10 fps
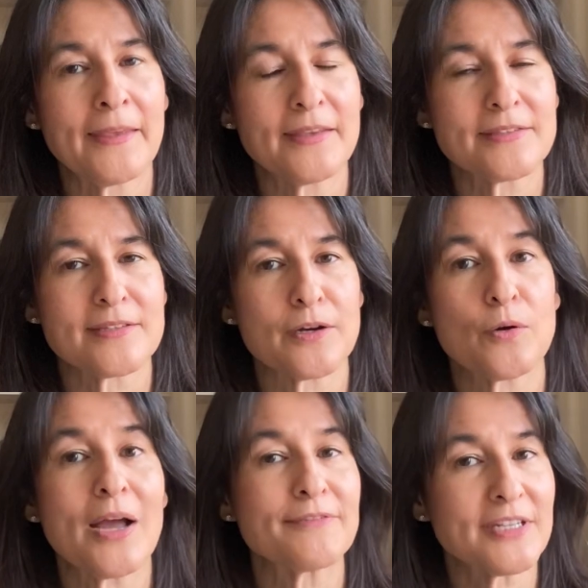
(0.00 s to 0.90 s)
So
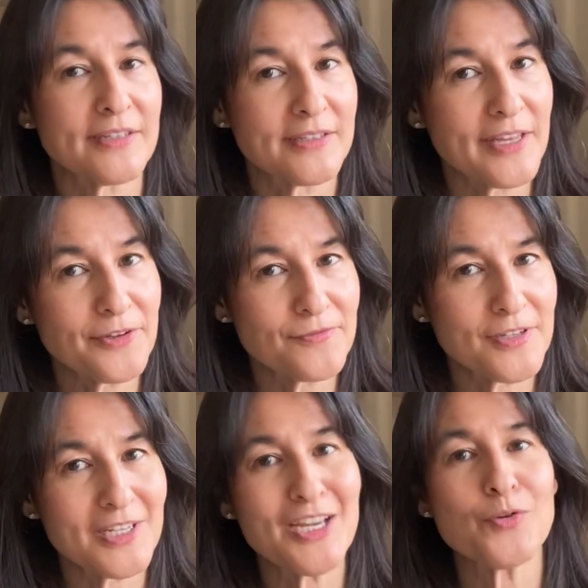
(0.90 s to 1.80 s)
I've done another
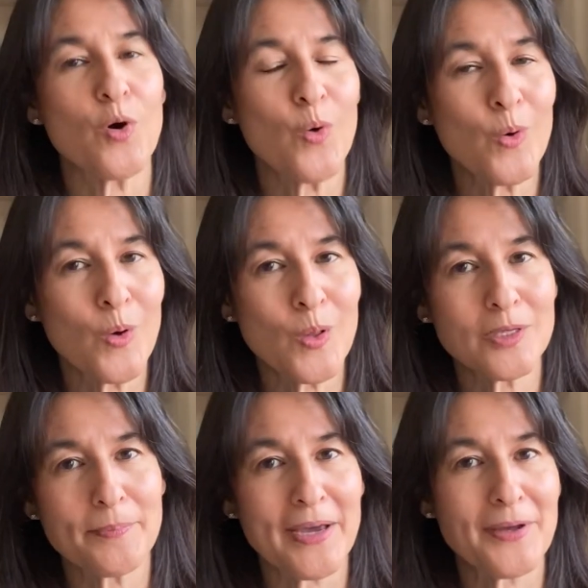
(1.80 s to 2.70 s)
video all
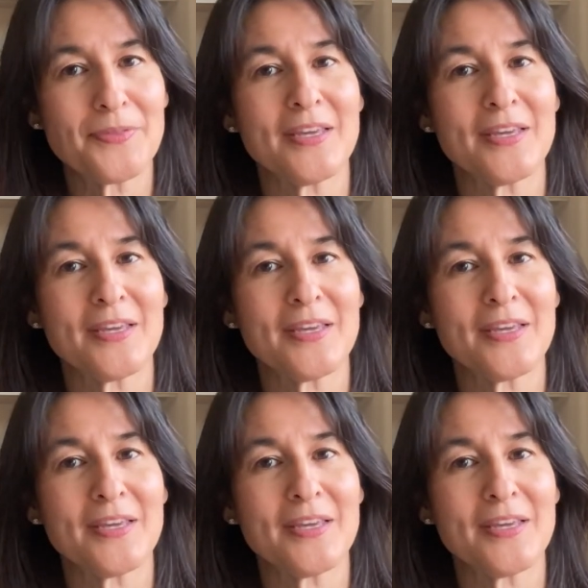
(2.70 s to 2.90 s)
about the